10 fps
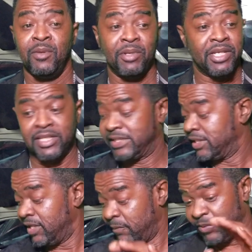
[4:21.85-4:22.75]
Because
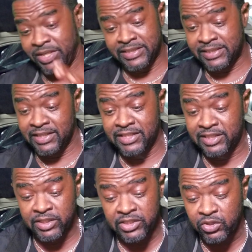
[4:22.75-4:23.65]

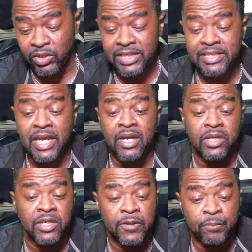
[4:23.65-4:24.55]
it's crazy
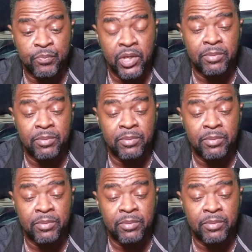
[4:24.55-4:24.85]
how